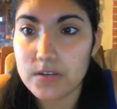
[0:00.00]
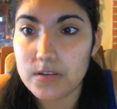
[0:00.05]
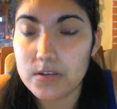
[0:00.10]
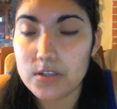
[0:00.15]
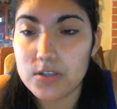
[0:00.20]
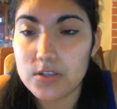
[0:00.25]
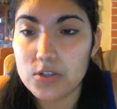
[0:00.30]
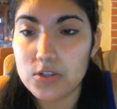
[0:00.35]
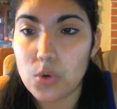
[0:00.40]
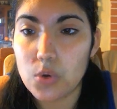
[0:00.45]

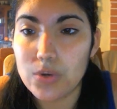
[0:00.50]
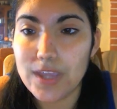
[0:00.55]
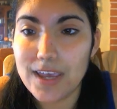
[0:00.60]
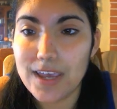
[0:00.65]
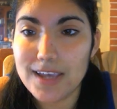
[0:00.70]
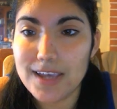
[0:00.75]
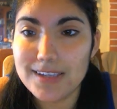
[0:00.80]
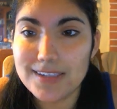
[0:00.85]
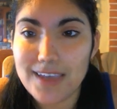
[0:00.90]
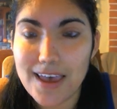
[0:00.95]

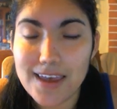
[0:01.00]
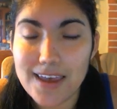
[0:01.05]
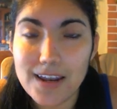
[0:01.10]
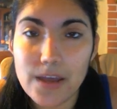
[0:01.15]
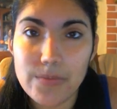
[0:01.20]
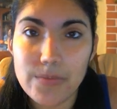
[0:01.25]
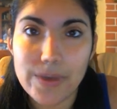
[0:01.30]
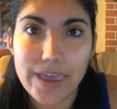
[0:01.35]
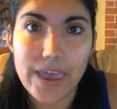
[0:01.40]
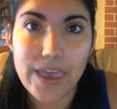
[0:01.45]
Zodiac sign,
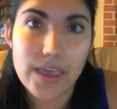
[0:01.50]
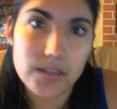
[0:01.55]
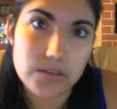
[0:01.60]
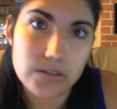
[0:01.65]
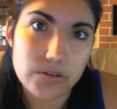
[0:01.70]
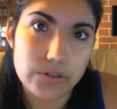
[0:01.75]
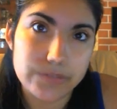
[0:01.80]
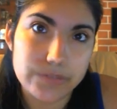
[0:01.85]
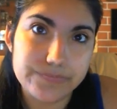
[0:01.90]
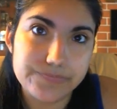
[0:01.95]
I'm a
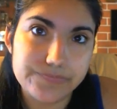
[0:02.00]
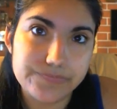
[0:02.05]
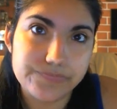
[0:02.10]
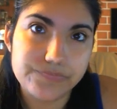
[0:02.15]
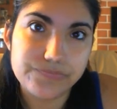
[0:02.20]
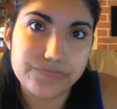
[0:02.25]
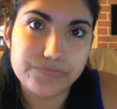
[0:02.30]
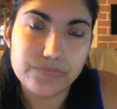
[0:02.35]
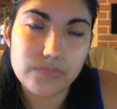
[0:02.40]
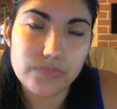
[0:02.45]
Cancer.
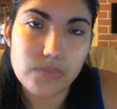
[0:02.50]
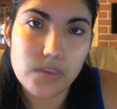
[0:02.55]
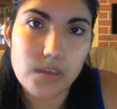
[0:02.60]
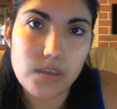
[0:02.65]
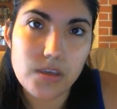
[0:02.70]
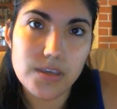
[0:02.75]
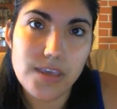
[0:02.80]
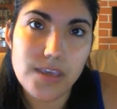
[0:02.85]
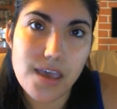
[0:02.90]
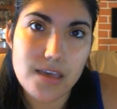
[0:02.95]

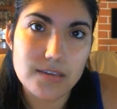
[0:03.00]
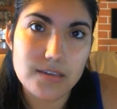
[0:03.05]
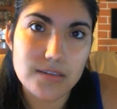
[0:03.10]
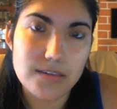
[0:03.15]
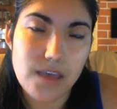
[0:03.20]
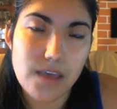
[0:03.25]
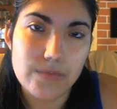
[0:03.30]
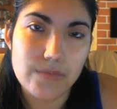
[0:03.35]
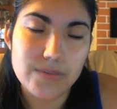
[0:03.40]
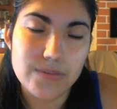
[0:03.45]
Yes,
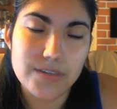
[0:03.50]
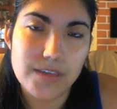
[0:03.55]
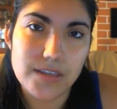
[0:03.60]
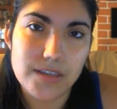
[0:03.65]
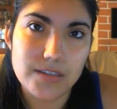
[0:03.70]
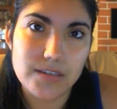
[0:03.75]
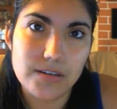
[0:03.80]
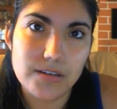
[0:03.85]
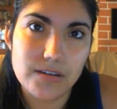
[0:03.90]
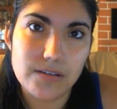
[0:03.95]
I'm
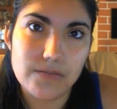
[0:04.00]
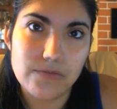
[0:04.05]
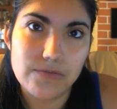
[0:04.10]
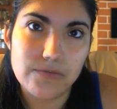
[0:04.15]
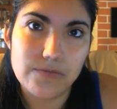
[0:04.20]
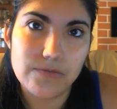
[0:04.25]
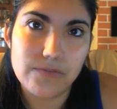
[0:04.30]
sensitive,